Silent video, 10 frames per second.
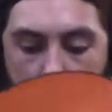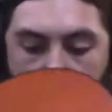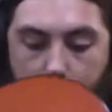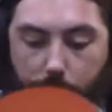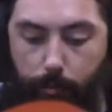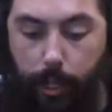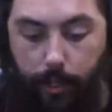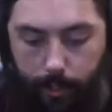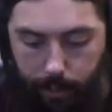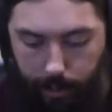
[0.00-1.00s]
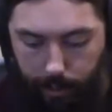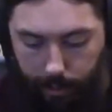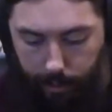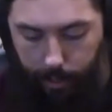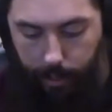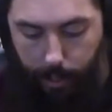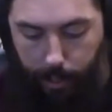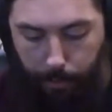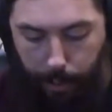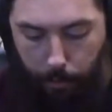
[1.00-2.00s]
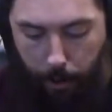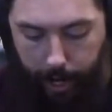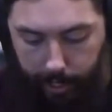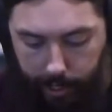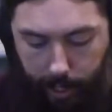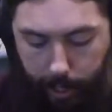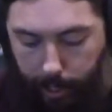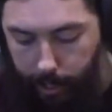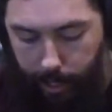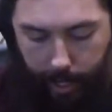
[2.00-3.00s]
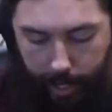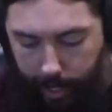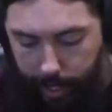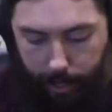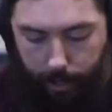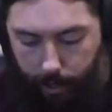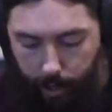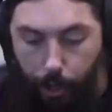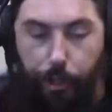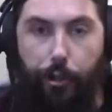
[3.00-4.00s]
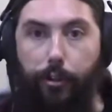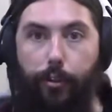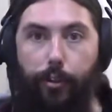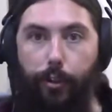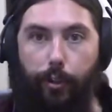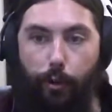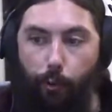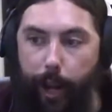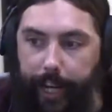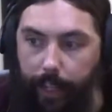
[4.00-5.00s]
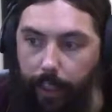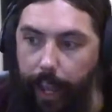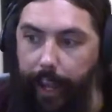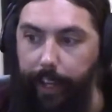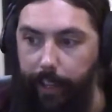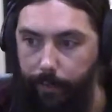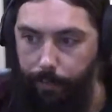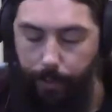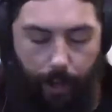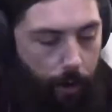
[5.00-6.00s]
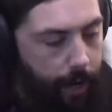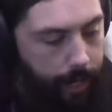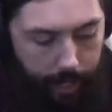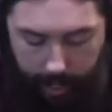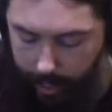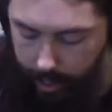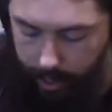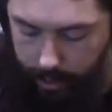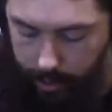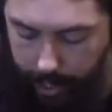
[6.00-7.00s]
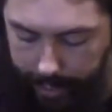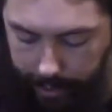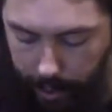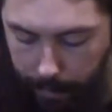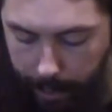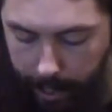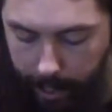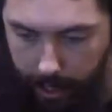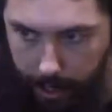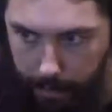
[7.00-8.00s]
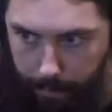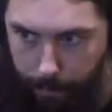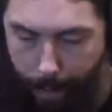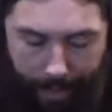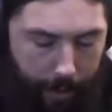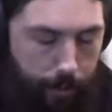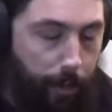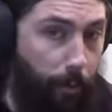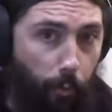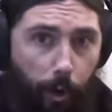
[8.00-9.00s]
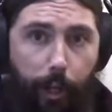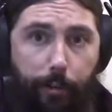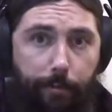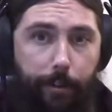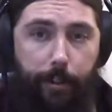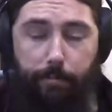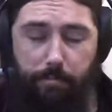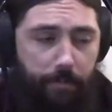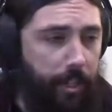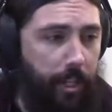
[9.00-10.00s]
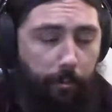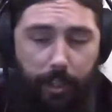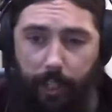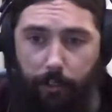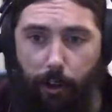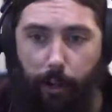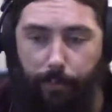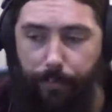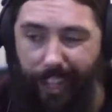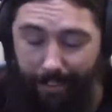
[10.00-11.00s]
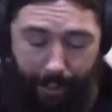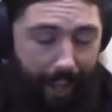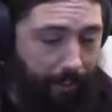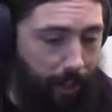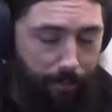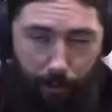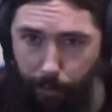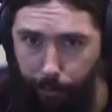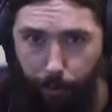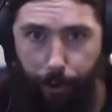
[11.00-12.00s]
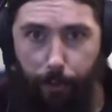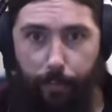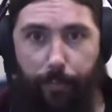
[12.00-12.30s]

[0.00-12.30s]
That's what's going to be right on your right leg. All right. So that's going to be method number 1 for sitting with the guitar. If that's comfortable for you,